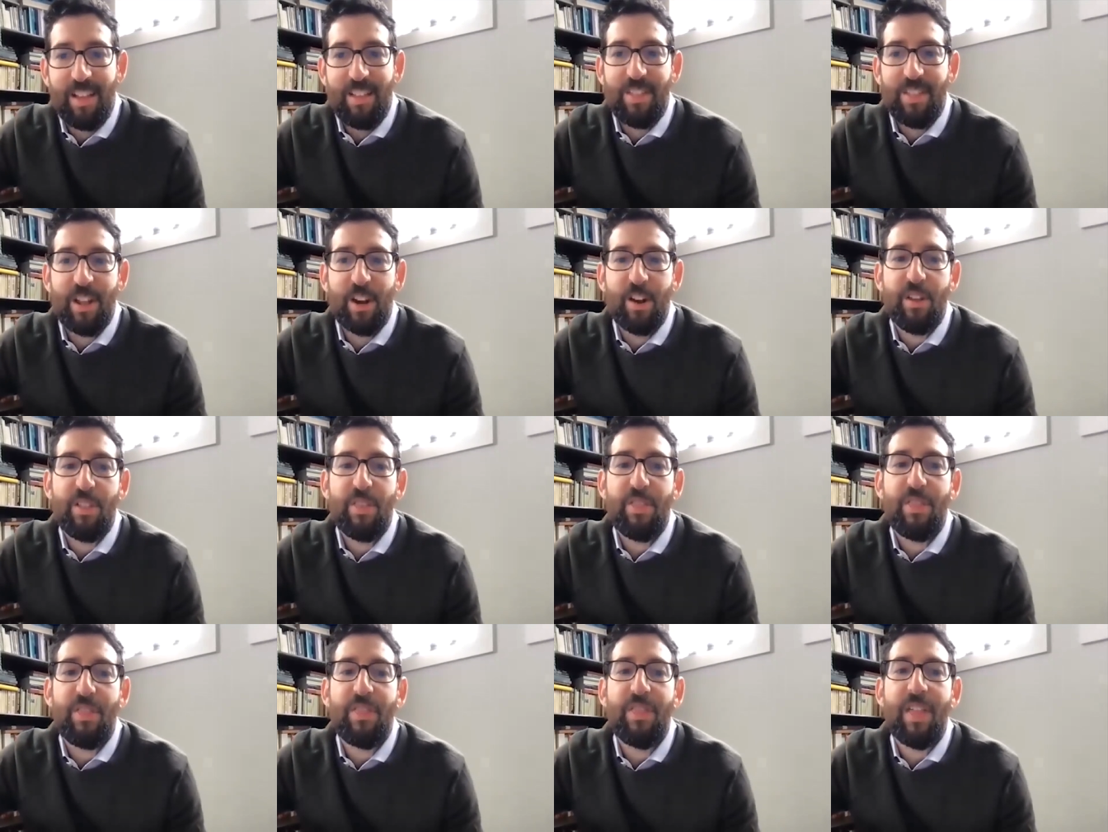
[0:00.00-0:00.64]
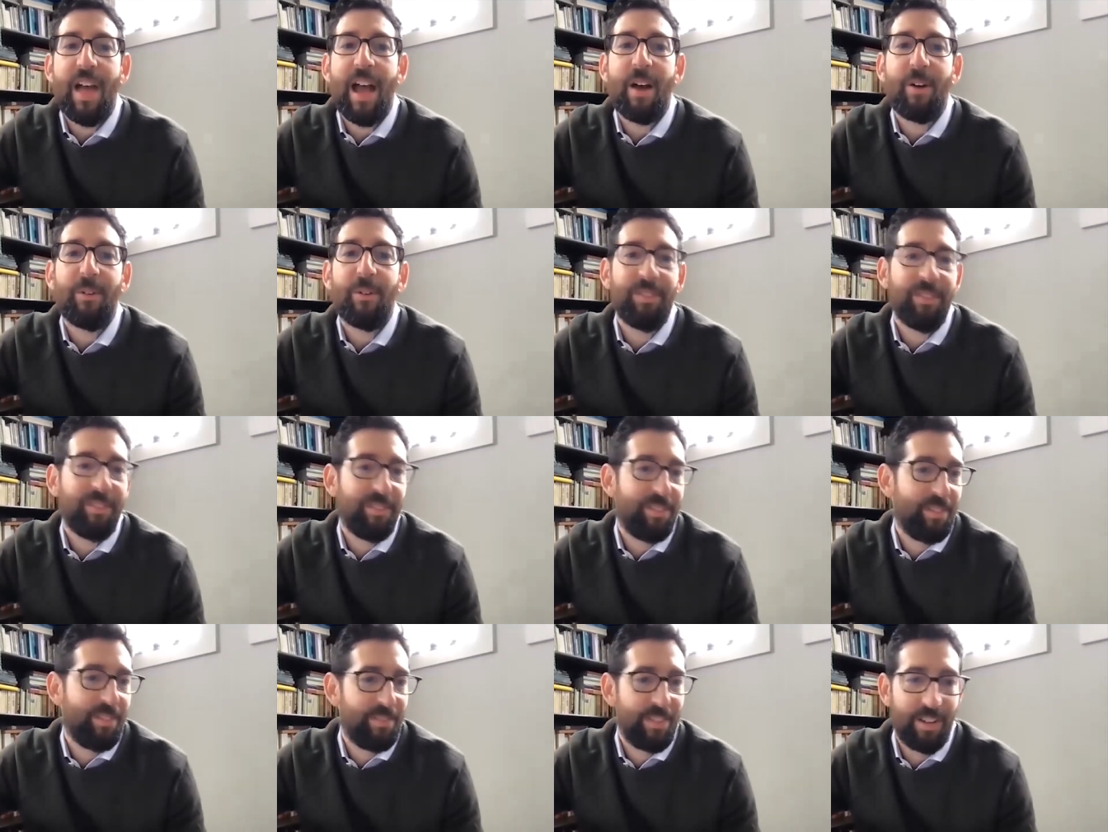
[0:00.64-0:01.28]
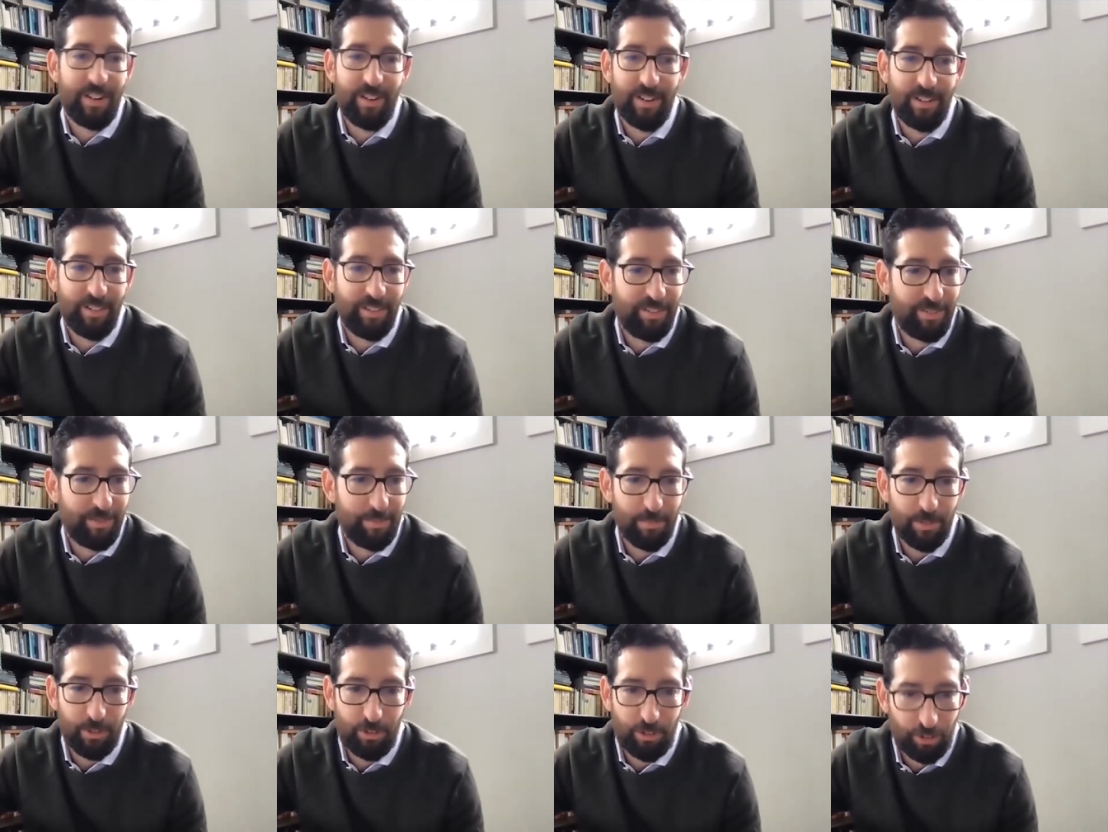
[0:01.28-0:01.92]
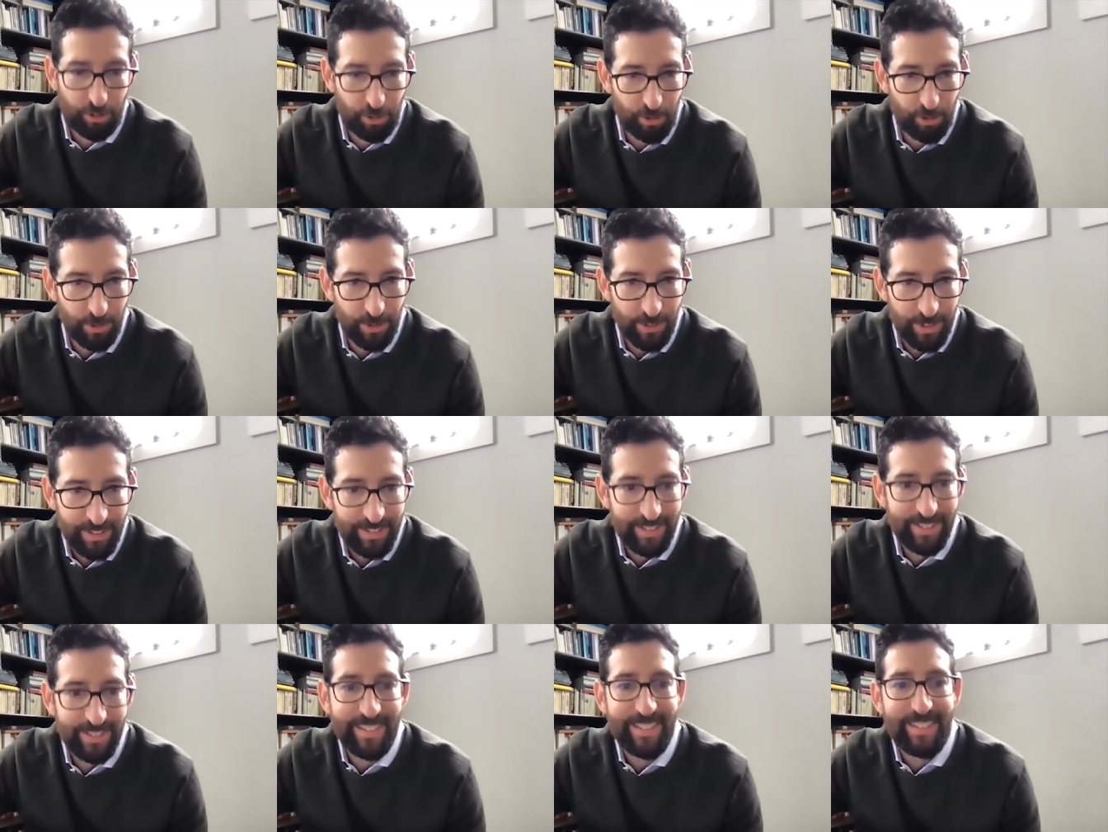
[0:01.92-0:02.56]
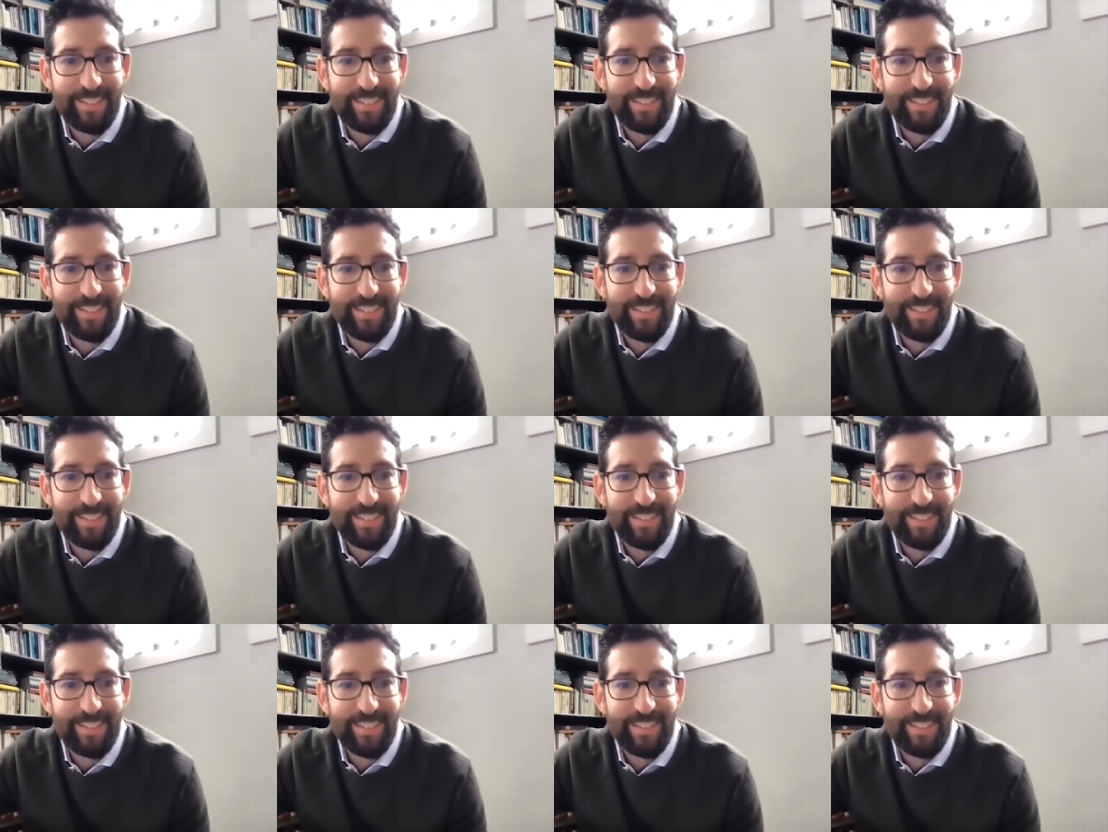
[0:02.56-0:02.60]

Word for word: that are thousands of years mature,